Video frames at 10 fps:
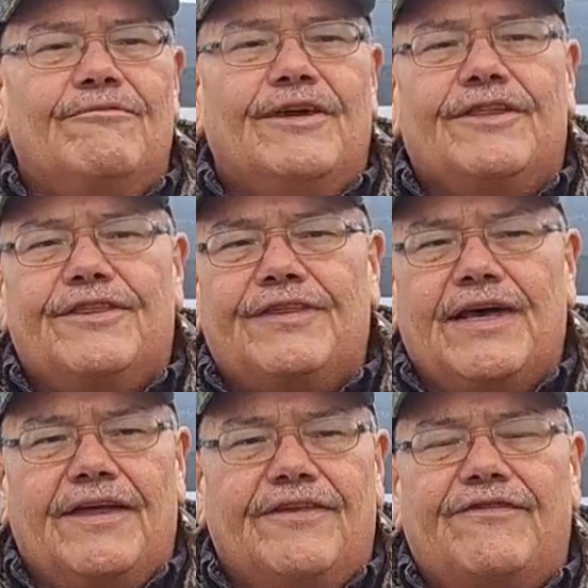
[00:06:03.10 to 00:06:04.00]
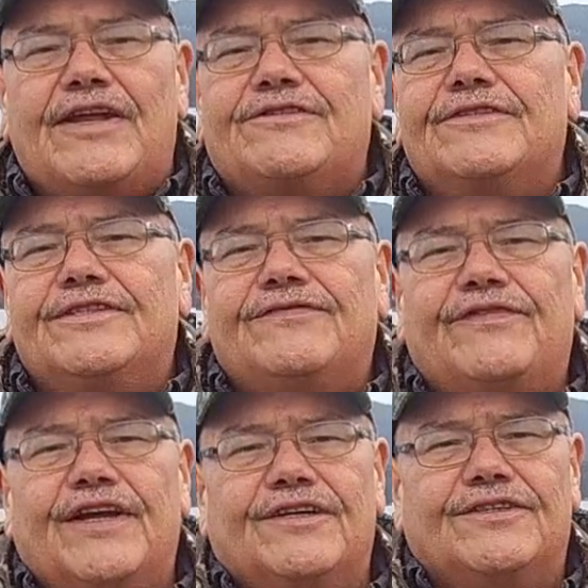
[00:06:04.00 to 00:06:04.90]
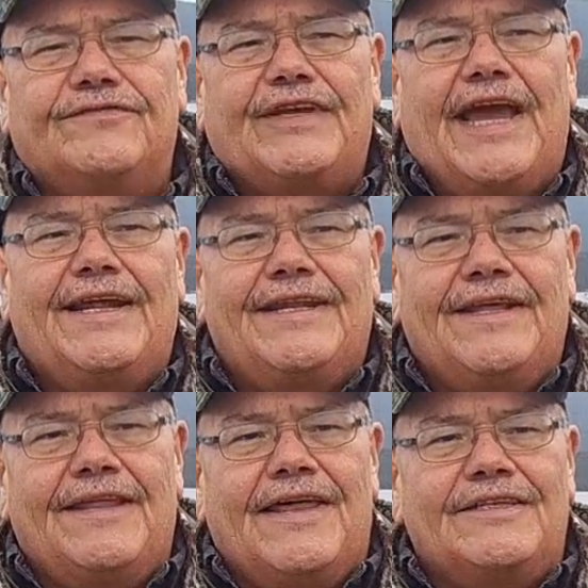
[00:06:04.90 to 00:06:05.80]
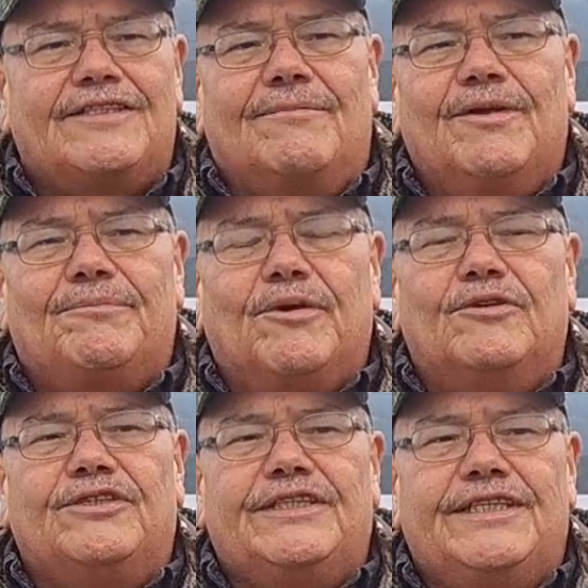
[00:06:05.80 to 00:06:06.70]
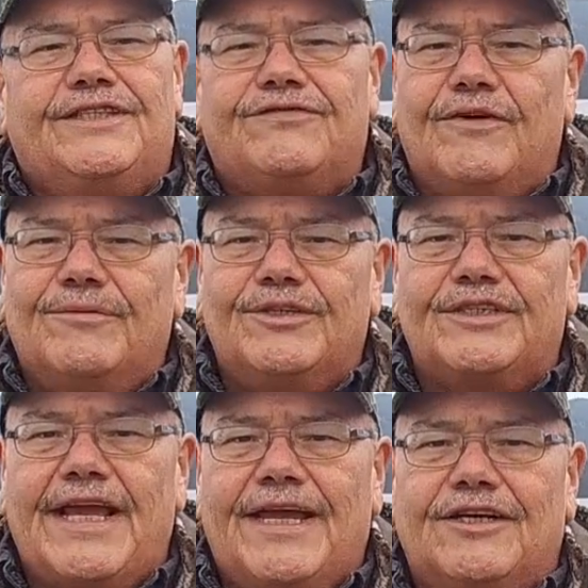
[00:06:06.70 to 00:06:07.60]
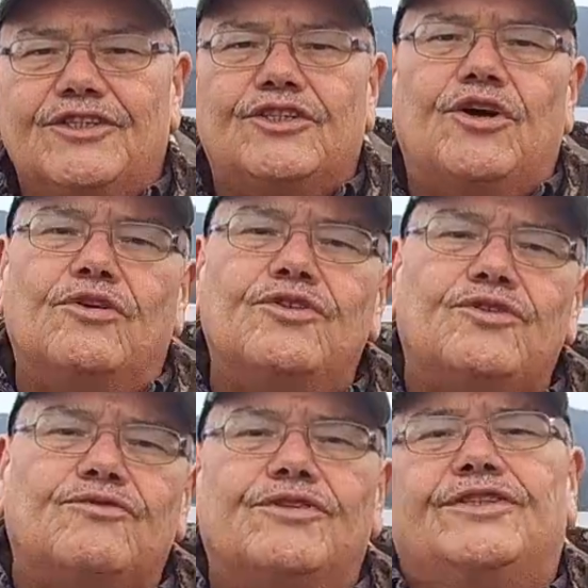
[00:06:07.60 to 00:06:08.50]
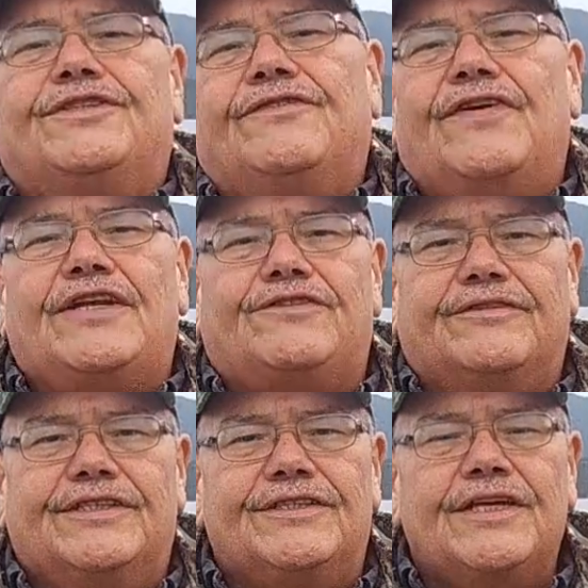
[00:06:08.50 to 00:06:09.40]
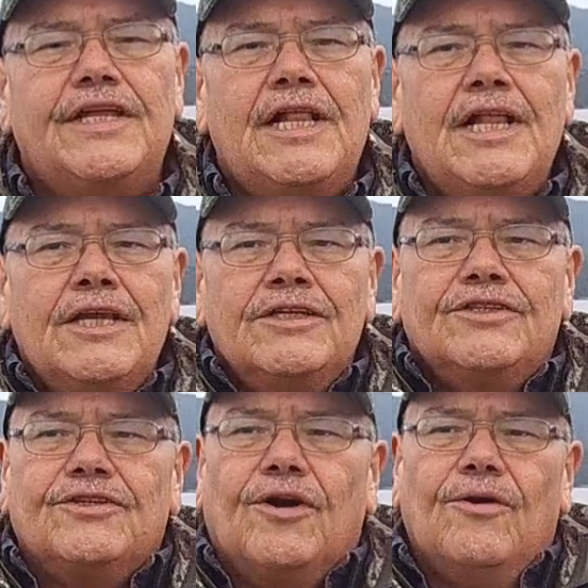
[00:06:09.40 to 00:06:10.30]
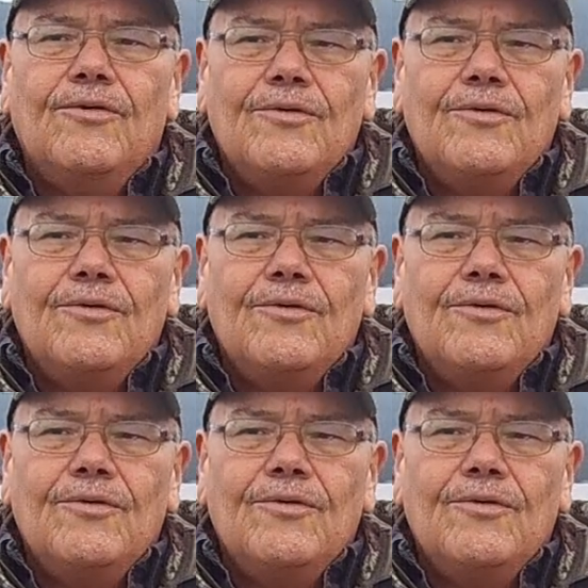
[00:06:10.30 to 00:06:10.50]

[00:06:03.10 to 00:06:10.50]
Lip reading: with the Veterans Affairs of Canada that some of the proceeds from her sales goes towards the veterans. So